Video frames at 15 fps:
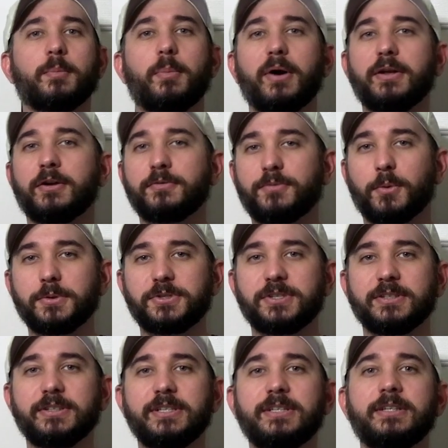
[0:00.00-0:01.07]
But
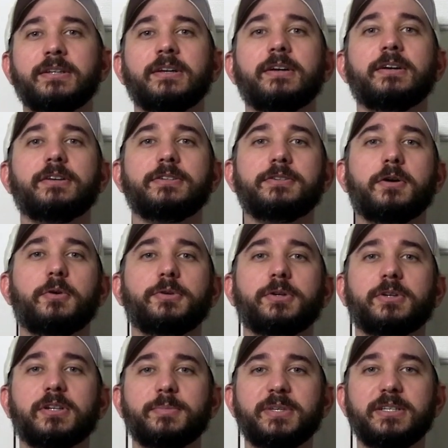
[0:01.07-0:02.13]
unfortunately,
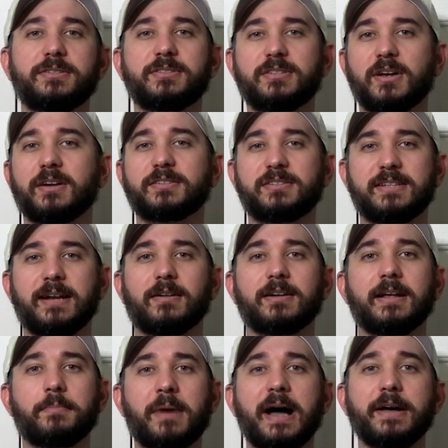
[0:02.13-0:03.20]
you're gonna be stuck
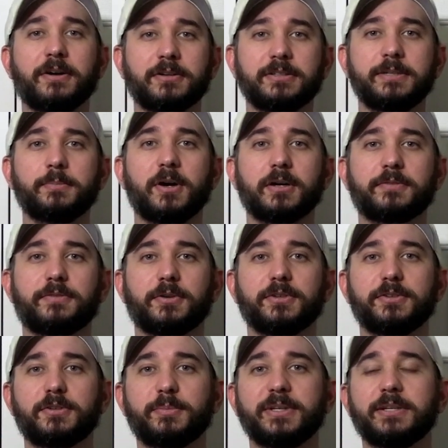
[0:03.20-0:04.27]
staring at my ugly mug for a
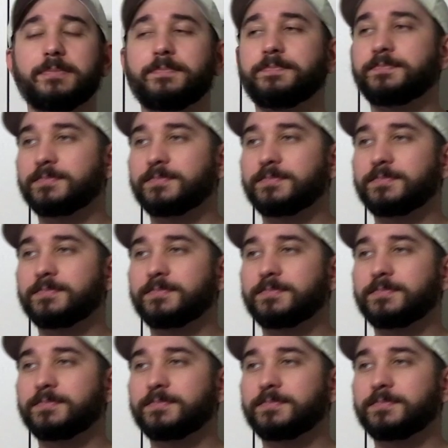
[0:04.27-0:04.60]
little bit.